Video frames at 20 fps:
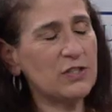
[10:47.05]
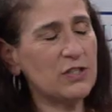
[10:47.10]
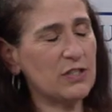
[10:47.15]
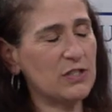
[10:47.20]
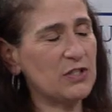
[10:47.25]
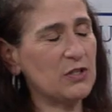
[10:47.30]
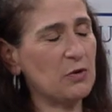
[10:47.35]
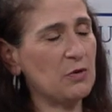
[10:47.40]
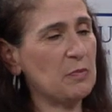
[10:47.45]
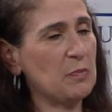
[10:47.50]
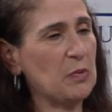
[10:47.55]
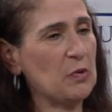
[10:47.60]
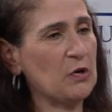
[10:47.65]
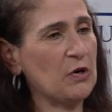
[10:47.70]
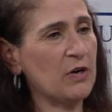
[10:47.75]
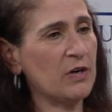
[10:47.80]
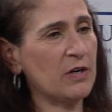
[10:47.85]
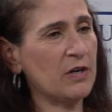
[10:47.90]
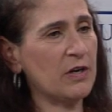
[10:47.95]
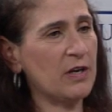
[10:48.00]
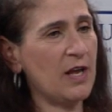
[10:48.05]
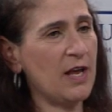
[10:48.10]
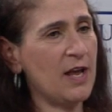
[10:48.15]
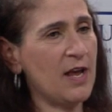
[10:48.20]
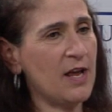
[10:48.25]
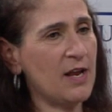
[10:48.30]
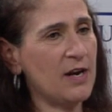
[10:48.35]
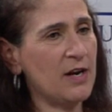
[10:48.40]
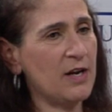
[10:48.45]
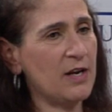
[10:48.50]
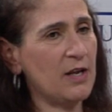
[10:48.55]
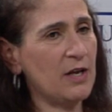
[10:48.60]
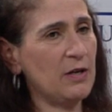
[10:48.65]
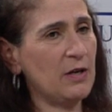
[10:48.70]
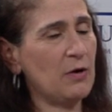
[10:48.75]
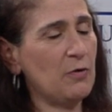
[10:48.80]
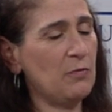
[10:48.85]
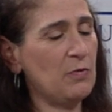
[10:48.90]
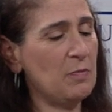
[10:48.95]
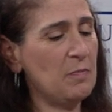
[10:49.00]
is so important. And
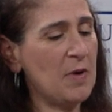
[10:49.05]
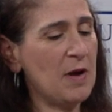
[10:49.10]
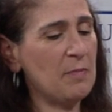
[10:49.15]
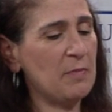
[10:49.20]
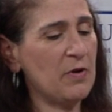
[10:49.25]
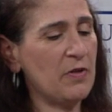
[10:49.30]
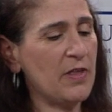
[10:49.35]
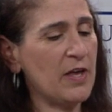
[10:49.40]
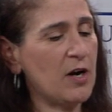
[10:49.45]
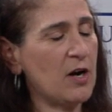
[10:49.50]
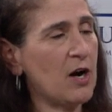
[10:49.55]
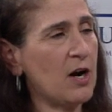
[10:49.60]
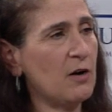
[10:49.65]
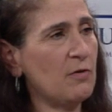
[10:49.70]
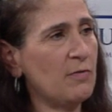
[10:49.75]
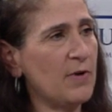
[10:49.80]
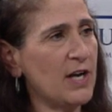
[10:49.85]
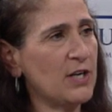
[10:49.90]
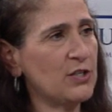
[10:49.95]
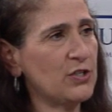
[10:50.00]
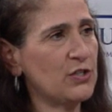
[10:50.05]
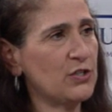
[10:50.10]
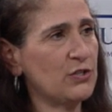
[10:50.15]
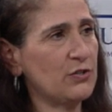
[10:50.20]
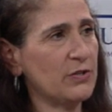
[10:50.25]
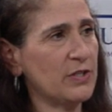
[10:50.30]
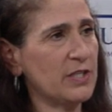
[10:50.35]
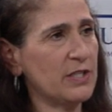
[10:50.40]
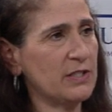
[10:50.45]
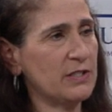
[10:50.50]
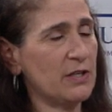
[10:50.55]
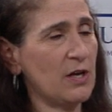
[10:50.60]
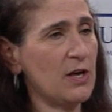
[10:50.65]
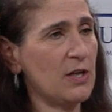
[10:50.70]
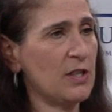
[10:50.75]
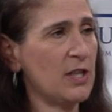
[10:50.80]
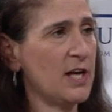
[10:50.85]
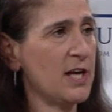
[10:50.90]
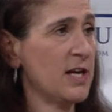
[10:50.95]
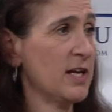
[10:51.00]
remember that our registries,
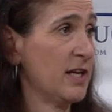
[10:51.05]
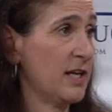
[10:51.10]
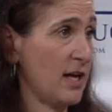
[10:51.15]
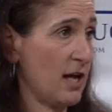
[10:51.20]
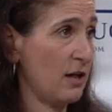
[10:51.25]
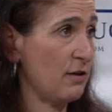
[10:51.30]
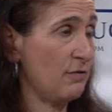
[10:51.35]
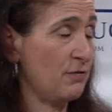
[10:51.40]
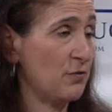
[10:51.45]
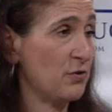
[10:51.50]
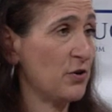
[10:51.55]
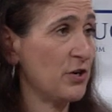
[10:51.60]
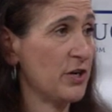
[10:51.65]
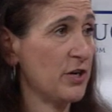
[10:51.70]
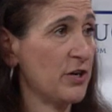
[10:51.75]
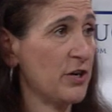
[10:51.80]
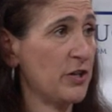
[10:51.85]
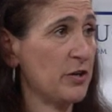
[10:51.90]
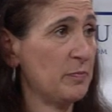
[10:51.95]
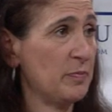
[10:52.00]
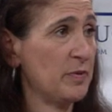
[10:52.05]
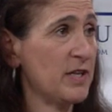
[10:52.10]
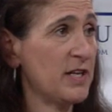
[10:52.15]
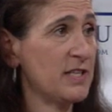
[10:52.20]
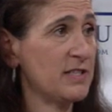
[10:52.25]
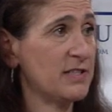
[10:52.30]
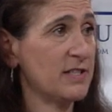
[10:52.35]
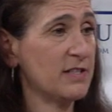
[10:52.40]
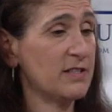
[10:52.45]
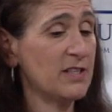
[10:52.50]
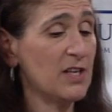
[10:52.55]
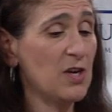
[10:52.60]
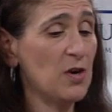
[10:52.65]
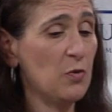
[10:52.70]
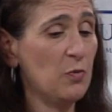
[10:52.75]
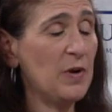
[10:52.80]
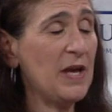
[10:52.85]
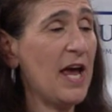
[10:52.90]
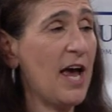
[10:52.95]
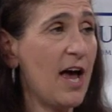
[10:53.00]
unlike California and other places,
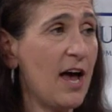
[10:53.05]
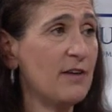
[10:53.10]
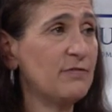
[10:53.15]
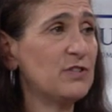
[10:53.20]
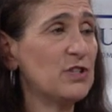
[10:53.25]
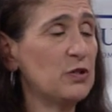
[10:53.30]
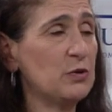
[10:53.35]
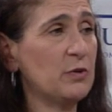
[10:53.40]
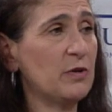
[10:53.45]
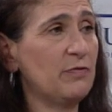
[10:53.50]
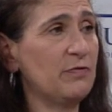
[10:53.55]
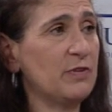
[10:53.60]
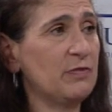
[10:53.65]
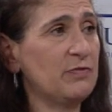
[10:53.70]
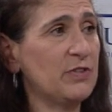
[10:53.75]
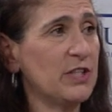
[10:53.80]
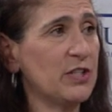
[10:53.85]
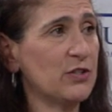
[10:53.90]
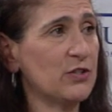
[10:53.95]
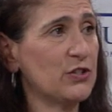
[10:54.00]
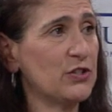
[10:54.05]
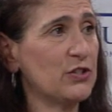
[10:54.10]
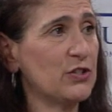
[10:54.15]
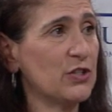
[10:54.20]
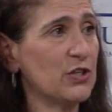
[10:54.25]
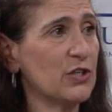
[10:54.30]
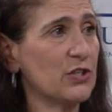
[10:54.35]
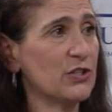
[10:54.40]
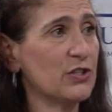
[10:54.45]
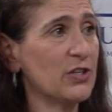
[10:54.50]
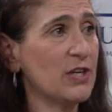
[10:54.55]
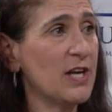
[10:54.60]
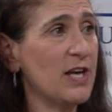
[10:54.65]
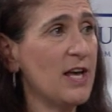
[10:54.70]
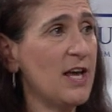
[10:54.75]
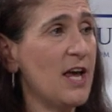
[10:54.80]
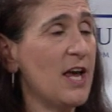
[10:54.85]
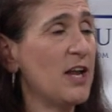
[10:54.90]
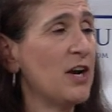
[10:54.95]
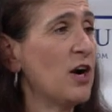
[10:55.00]
we have to do a 50-year search.
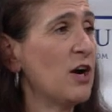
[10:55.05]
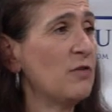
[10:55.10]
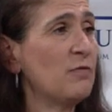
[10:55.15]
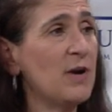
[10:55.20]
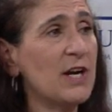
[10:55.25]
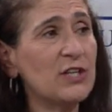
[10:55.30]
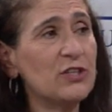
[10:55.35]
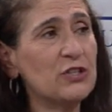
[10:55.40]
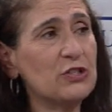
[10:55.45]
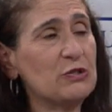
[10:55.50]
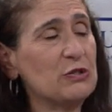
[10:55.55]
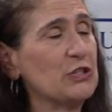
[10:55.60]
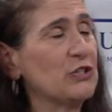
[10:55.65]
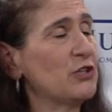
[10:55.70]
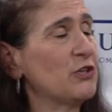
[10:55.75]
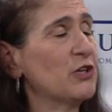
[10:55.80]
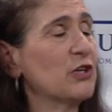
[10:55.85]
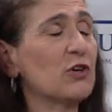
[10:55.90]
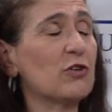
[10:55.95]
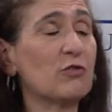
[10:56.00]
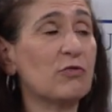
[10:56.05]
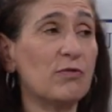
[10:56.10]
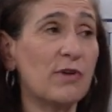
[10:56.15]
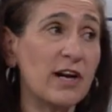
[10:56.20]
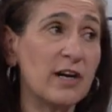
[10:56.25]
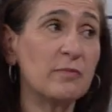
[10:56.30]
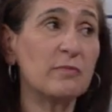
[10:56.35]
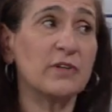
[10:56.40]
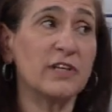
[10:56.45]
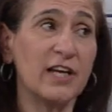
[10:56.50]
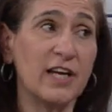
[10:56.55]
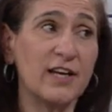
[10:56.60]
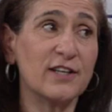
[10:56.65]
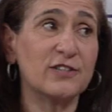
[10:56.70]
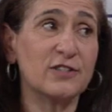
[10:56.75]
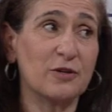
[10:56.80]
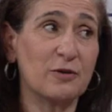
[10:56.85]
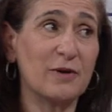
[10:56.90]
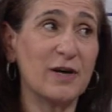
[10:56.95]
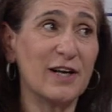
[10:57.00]
And our registries are incredibly
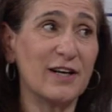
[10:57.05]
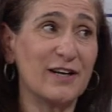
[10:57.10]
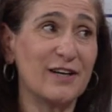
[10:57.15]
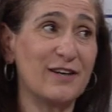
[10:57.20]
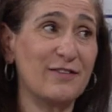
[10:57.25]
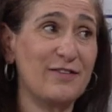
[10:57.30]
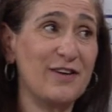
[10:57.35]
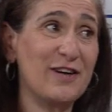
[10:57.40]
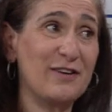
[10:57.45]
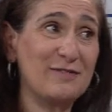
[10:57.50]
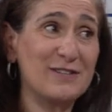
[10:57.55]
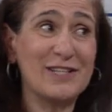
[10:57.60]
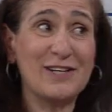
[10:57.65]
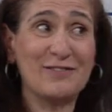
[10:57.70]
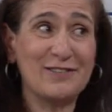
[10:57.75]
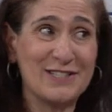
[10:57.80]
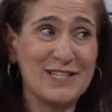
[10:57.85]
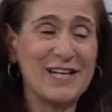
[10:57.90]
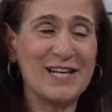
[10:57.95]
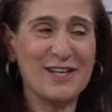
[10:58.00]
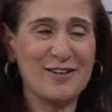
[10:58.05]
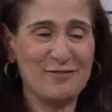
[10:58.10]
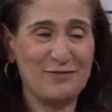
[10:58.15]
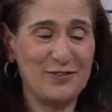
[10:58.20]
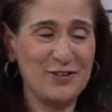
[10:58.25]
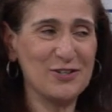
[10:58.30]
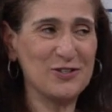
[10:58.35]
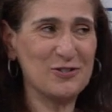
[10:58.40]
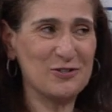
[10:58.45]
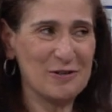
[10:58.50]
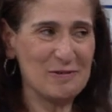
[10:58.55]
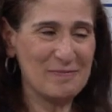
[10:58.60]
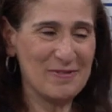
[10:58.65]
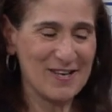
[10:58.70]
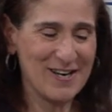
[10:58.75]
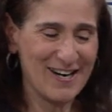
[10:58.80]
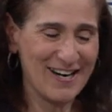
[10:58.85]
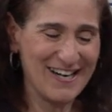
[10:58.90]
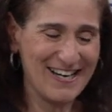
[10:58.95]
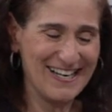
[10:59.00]
antiquated. If anyone's ever taken a field trip
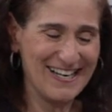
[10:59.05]
there,